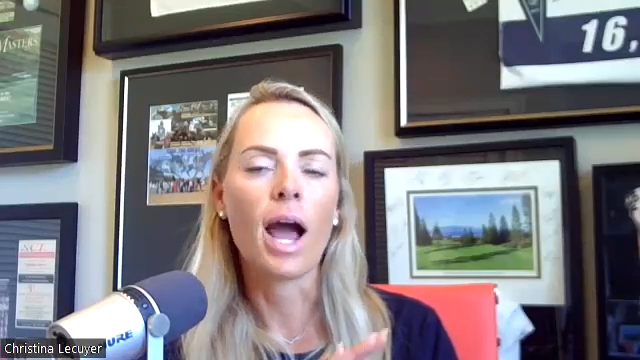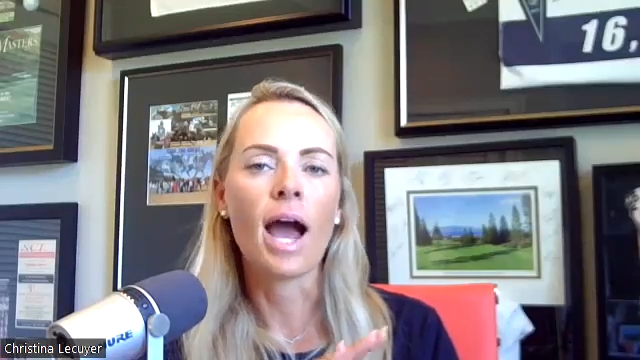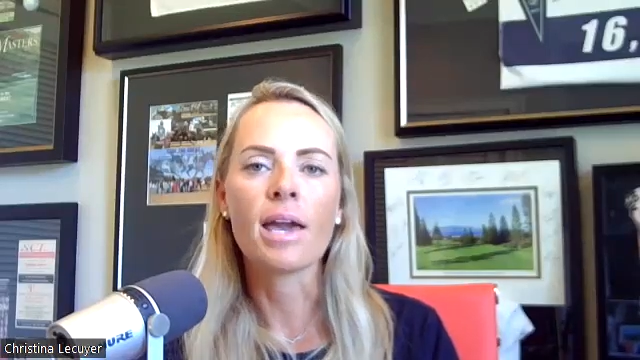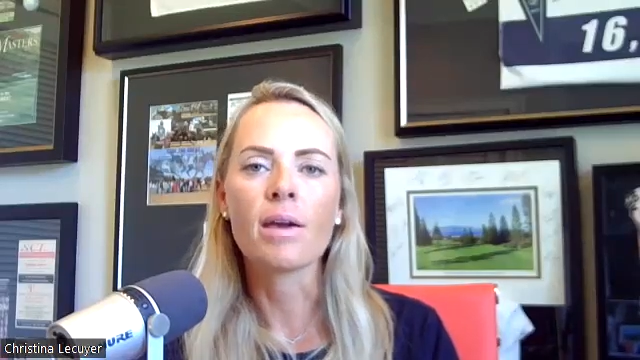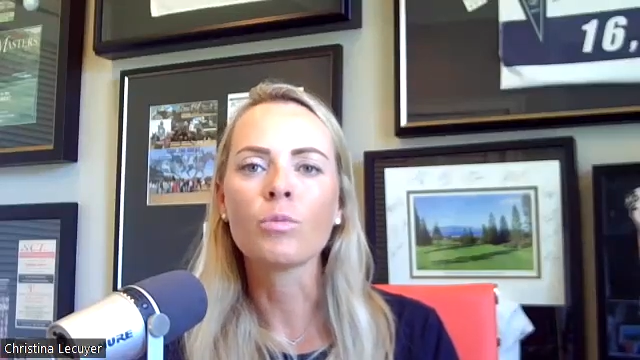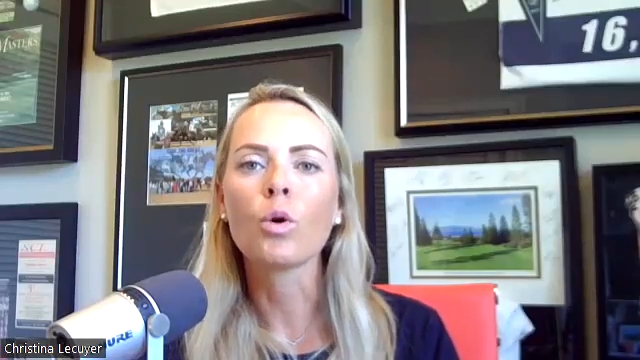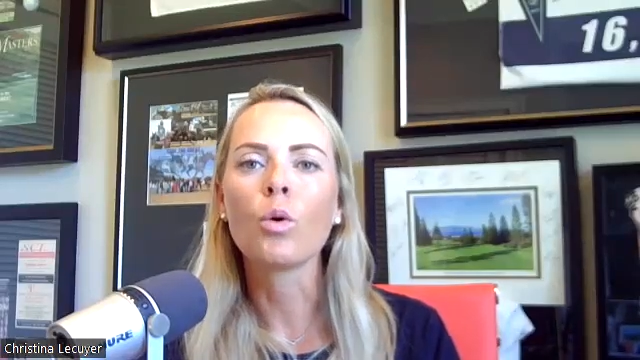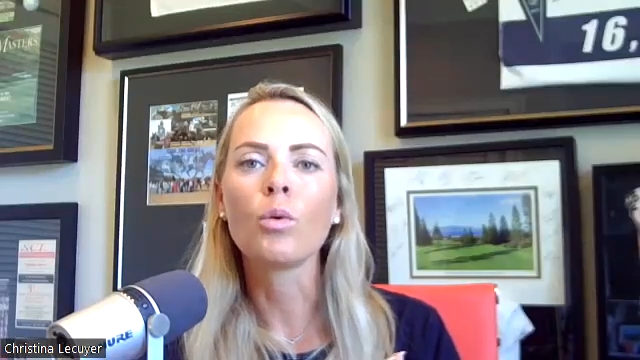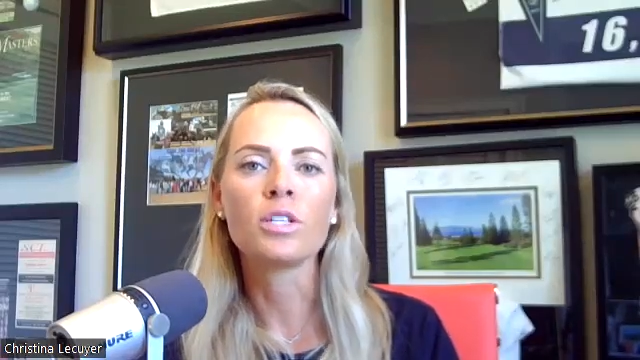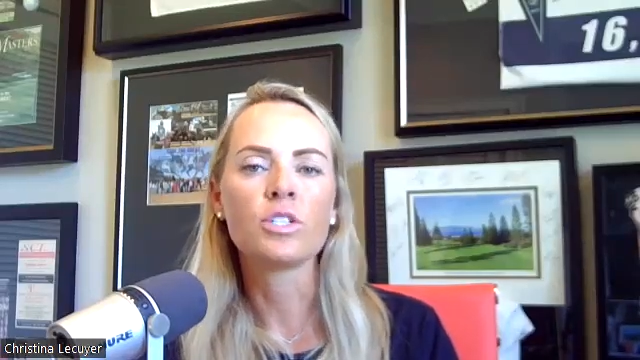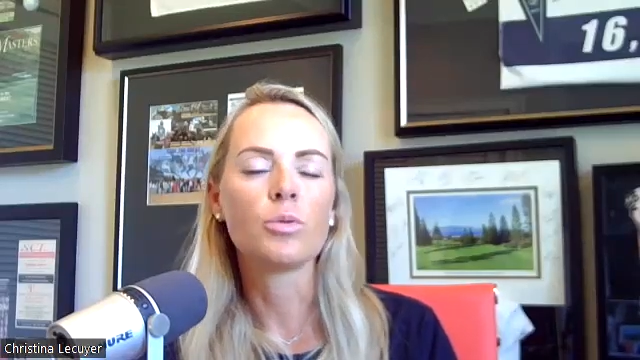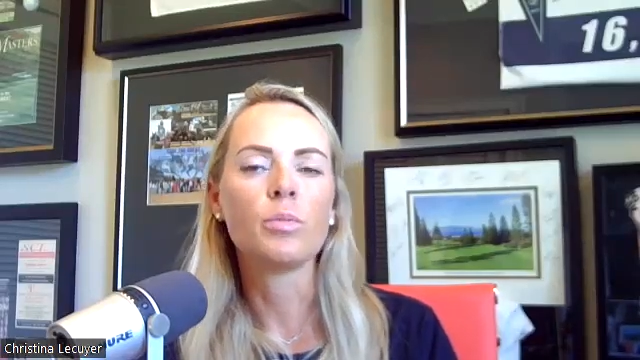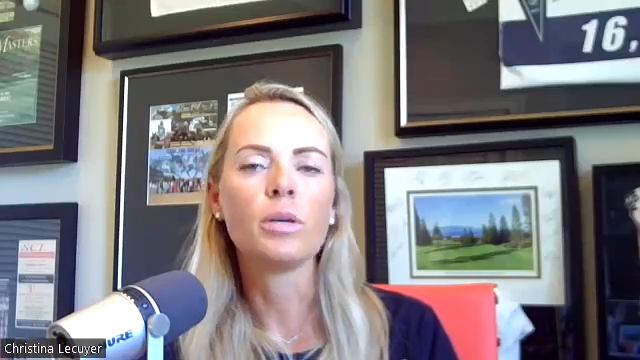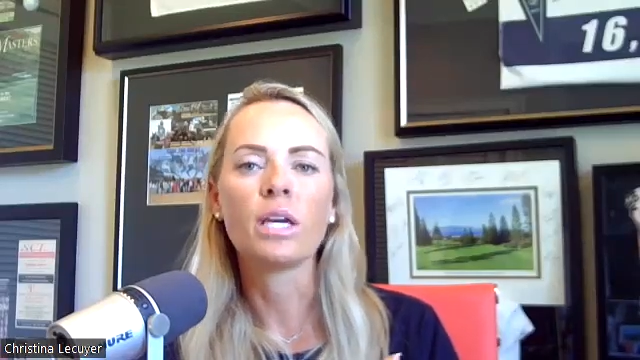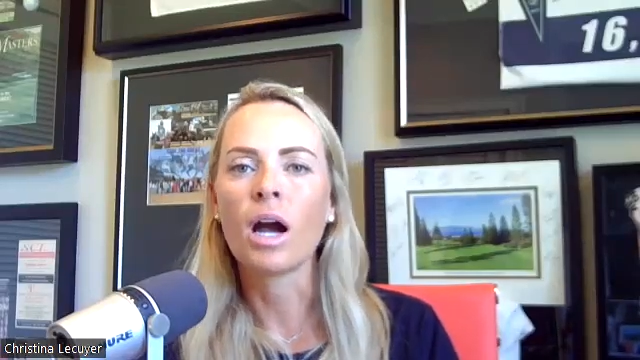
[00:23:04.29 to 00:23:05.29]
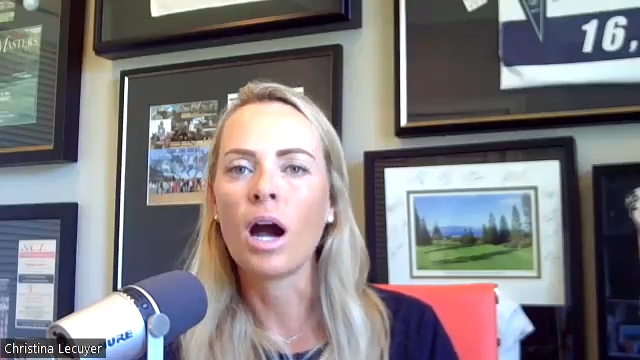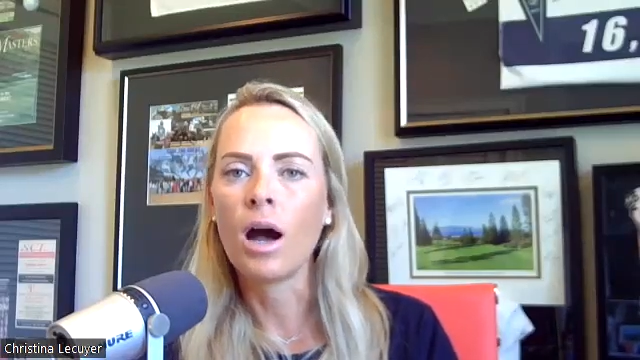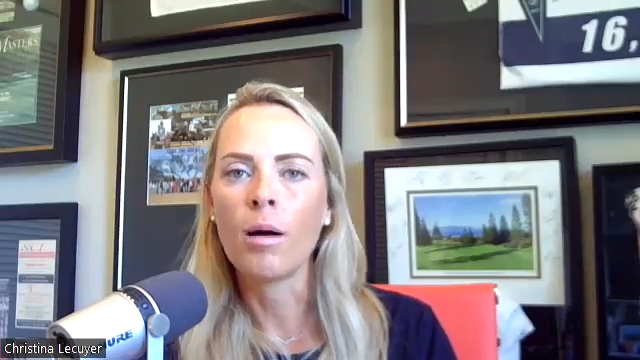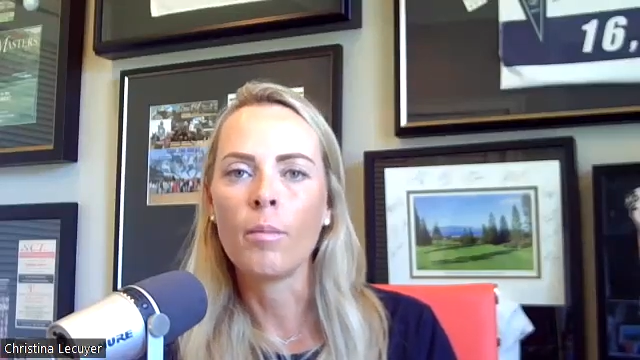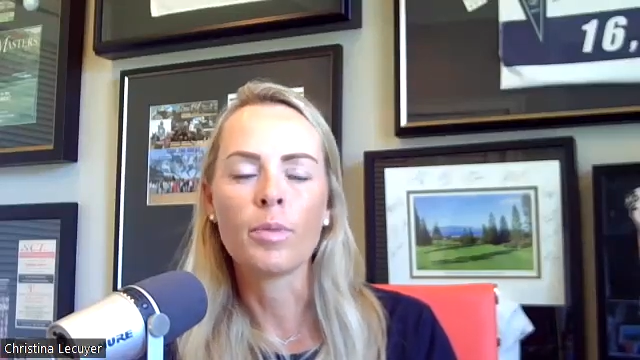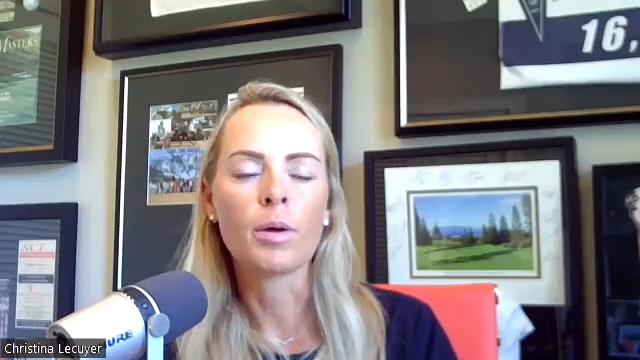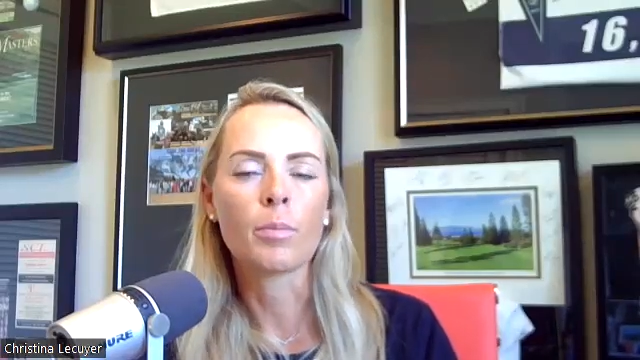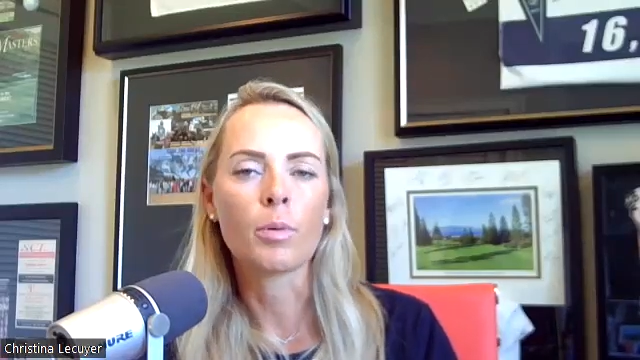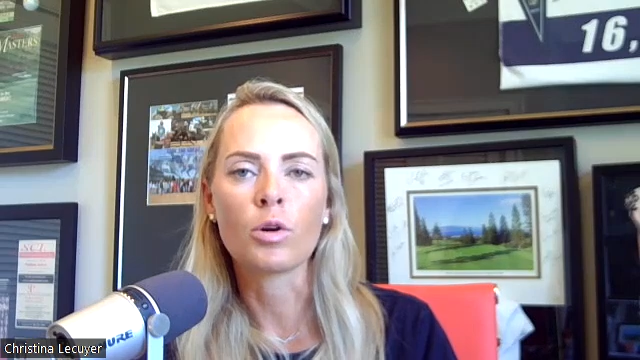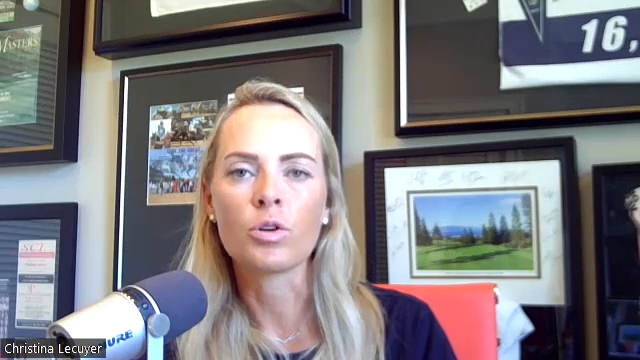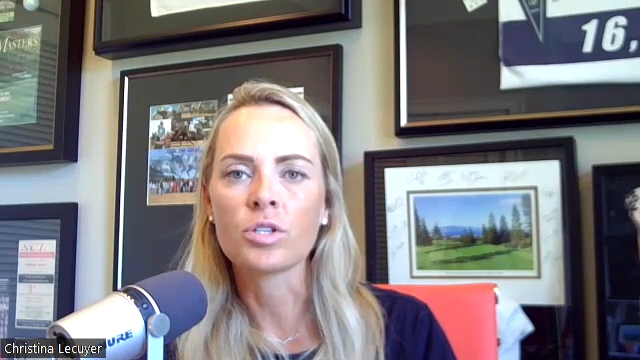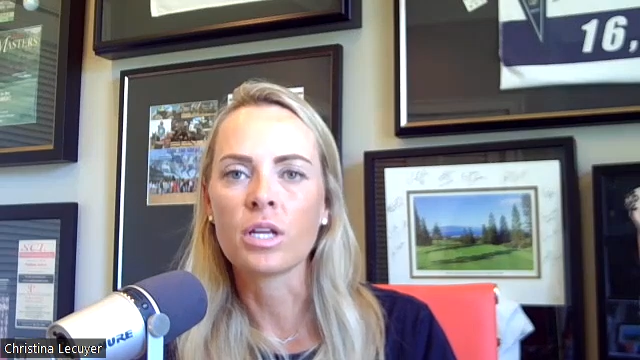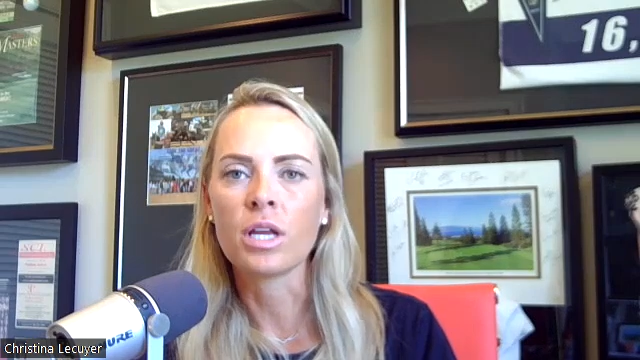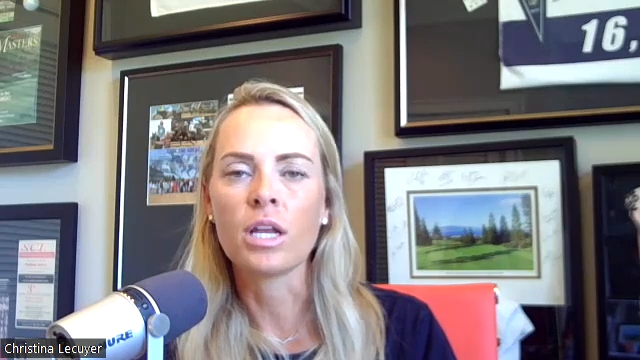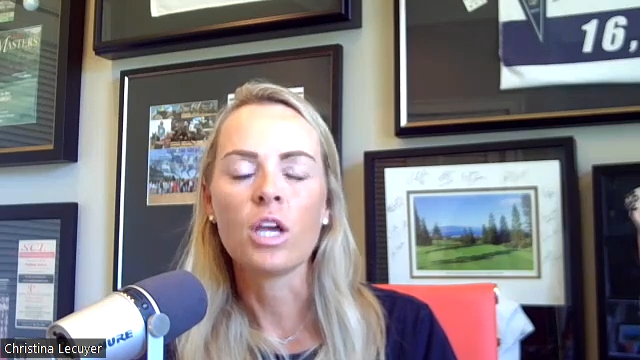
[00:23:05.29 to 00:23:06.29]
I am going to become the
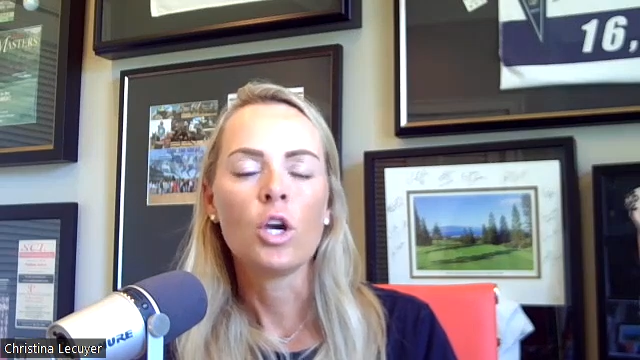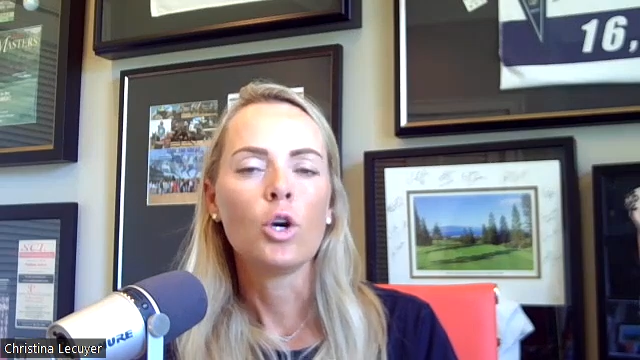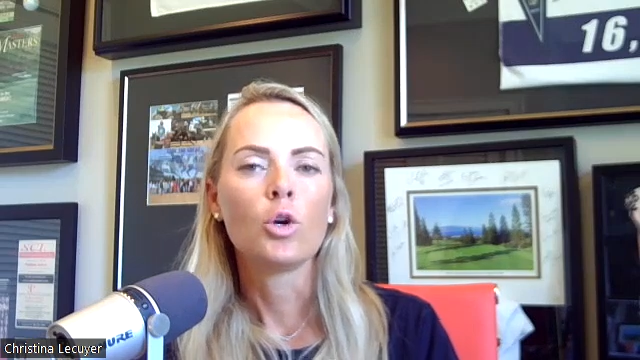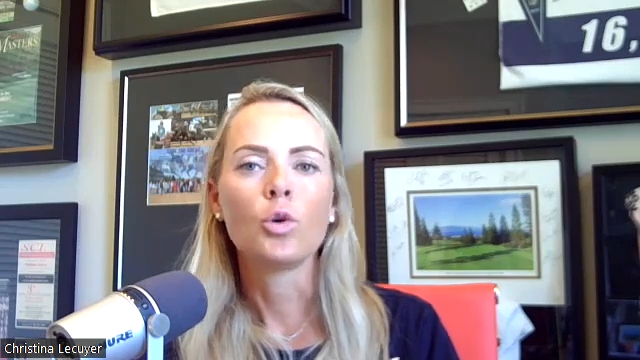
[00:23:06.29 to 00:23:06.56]
person